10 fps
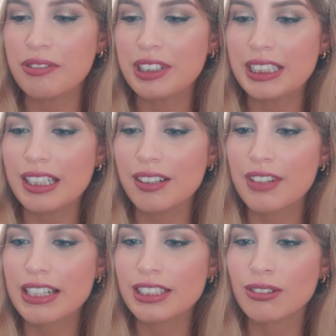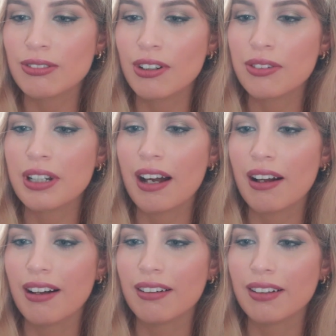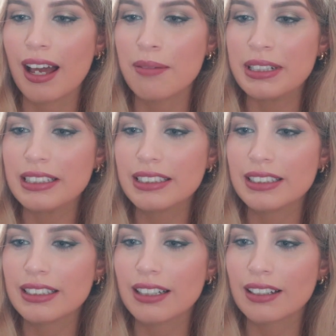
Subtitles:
received this Grown Alchemist